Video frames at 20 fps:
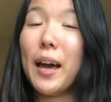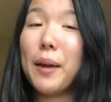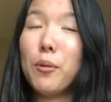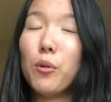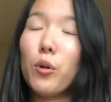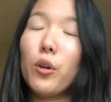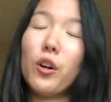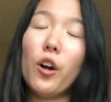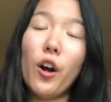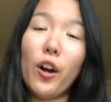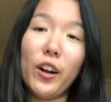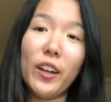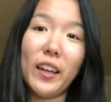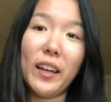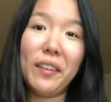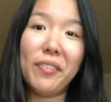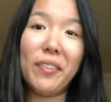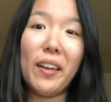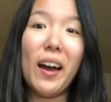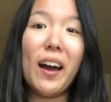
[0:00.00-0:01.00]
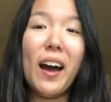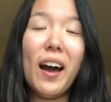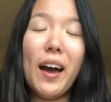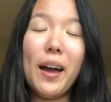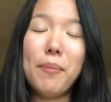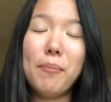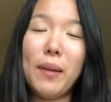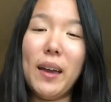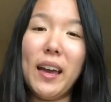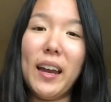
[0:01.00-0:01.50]
or cardigan that I
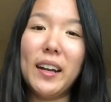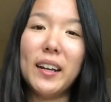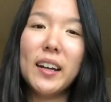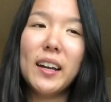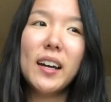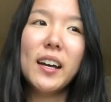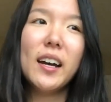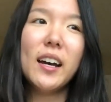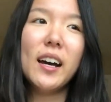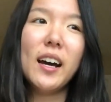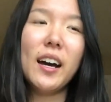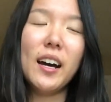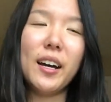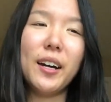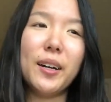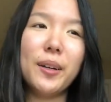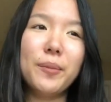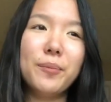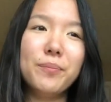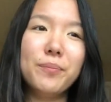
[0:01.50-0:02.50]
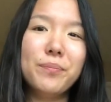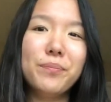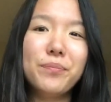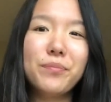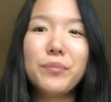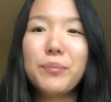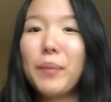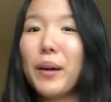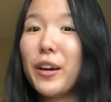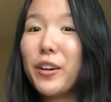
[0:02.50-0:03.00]
made by